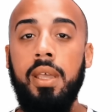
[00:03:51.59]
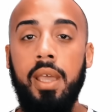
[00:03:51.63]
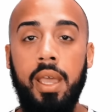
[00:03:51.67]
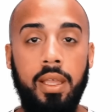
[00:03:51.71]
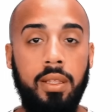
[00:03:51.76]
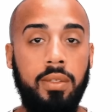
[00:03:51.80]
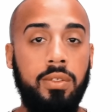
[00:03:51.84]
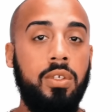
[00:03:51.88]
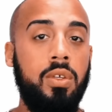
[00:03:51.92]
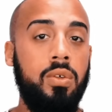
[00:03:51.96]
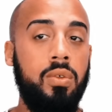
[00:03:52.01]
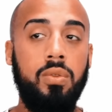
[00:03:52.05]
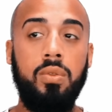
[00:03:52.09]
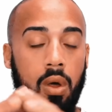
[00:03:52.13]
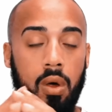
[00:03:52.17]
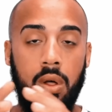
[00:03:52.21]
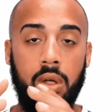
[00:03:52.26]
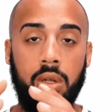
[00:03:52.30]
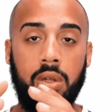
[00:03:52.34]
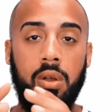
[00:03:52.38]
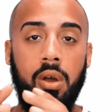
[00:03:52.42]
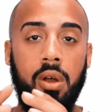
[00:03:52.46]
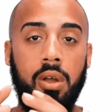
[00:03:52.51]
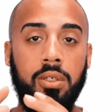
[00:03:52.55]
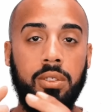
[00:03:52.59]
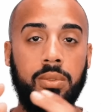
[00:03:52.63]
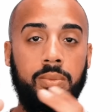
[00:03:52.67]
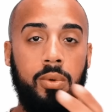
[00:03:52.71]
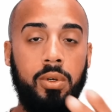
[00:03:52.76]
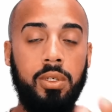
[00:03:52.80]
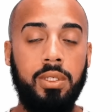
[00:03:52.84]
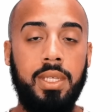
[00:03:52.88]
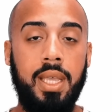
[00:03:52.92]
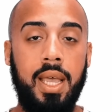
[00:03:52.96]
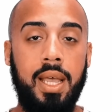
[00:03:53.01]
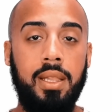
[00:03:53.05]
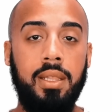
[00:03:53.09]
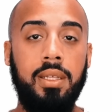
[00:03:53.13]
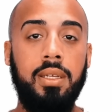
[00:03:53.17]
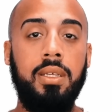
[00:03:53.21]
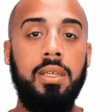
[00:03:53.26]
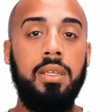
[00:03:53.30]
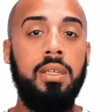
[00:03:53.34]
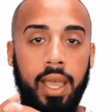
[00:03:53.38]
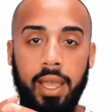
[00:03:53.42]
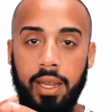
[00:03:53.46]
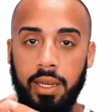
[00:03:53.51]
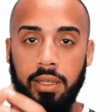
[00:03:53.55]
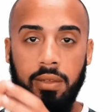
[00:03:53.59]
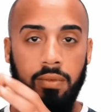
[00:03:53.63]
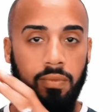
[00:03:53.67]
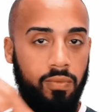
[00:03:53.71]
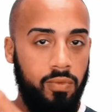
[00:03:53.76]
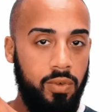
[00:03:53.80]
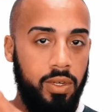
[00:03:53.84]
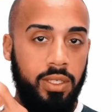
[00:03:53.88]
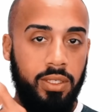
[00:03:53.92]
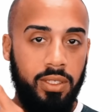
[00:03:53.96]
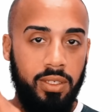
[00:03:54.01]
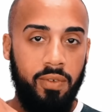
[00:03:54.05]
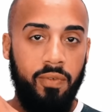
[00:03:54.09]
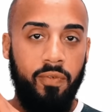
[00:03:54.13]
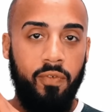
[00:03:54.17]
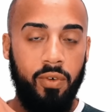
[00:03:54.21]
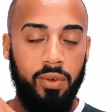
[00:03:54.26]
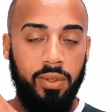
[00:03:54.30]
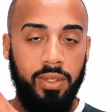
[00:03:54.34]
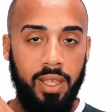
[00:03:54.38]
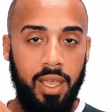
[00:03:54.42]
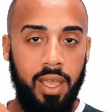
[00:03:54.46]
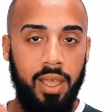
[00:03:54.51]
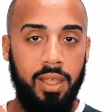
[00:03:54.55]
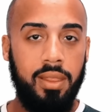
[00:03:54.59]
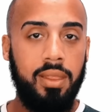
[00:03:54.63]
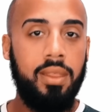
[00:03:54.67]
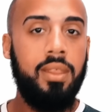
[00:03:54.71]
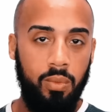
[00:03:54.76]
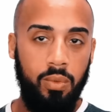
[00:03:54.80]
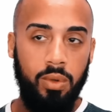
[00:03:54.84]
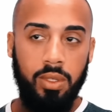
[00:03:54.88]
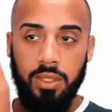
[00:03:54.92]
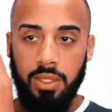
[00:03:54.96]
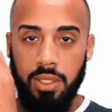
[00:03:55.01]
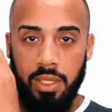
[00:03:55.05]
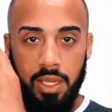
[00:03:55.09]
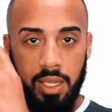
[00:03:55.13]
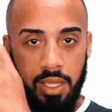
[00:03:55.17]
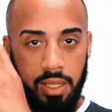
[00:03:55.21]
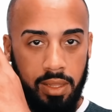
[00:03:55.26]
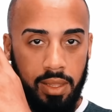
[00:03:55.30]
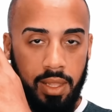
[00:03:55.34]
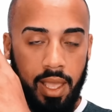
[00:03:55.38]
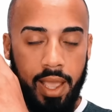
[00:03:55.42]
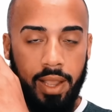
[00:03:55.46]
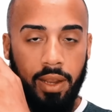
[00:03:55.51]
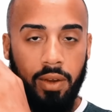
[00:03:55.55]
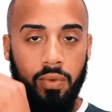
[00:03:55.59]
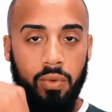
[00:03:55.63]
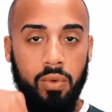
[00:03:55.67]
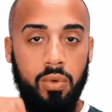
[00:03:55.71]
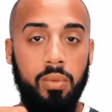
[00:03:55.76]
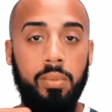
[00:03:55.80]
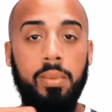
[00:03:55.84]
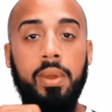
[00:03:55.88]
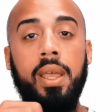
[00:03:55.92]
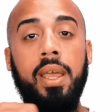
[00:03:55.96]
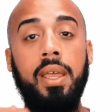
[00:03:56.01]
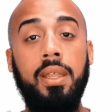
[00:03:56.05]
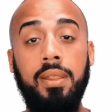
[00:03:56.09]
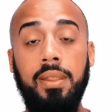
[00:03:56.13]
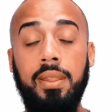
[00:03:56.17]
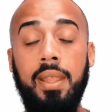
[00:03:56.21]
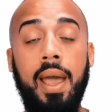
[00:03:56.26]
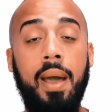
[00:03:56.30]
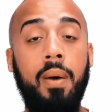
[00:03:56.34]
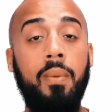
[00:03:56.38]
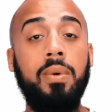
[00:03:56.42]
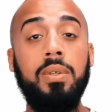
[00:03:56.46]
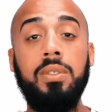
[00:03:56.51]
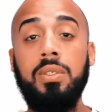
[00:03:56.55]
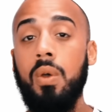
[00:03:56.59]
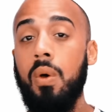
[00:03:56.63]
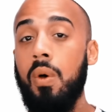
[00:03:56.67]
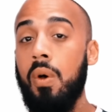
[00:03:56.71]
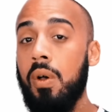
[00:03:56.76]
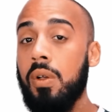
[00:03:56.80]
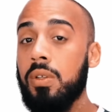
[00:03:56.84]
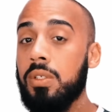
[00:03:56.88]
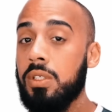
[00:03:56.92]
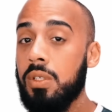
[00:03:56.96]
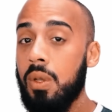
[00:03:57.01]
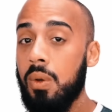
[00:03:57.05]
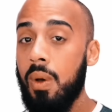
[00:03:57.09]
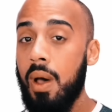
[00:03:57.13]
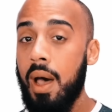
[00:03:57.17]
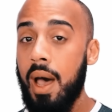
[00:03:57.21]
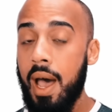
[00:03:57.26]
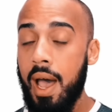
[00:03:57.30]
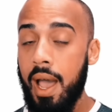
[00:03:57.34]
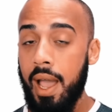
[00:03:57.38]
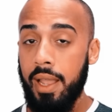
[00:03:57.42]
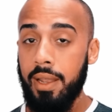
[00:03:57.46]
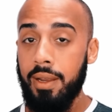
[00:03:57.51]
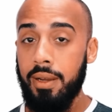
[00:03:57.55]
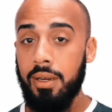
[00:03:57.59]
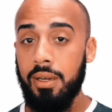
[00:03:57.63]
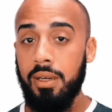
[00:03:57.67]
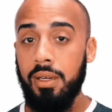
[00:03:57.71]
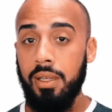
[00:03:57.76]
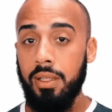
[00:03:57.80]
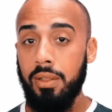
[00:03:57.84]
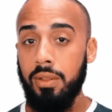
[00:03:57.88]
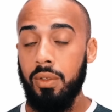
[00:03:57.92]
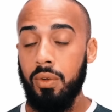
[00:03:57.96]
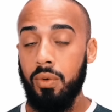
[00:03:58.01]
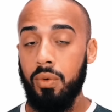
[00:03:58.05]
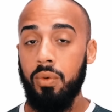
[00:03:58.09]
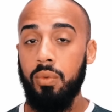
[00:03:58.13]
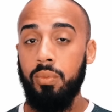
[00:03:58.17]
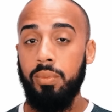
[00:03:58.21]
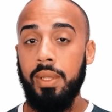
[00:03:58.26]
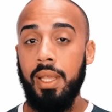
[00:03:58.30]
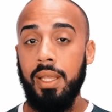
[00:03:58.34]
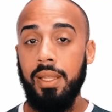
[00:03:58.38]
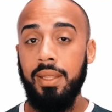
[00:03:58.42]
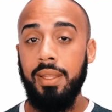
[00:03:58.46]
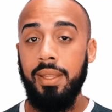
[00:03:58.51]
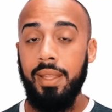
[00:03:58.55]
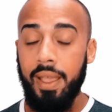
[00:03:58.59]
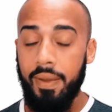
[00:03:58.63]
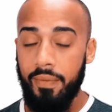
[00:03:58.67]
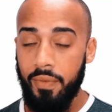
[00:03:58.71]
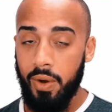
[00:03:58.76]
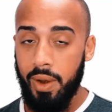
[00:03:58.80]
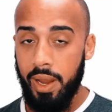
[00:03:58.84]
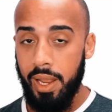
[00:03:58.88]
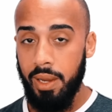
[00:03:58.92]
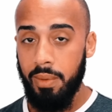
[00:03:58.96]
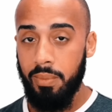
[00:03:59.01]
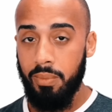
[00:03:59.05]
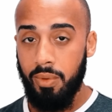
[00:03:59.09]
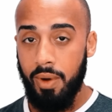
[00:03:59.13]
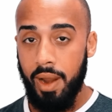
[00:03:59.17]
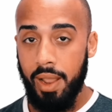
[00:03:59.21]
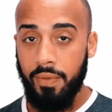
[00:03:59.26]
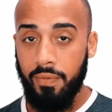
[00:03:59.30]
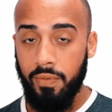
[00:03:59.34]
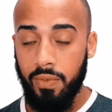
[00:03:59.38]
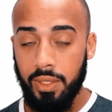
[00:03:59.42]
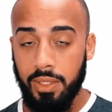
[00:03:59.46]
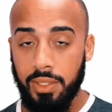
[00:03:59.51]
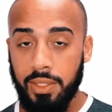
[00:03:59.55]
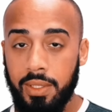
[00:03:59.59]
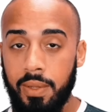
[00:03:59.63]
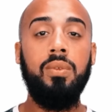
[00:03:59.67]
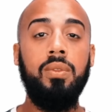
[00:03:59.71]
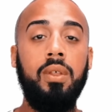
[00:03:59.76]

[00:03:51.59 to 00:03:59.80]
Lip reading: And so all-cause mortality, any reason for death, was in that group. And that was also higher in the group that never ate breakfast.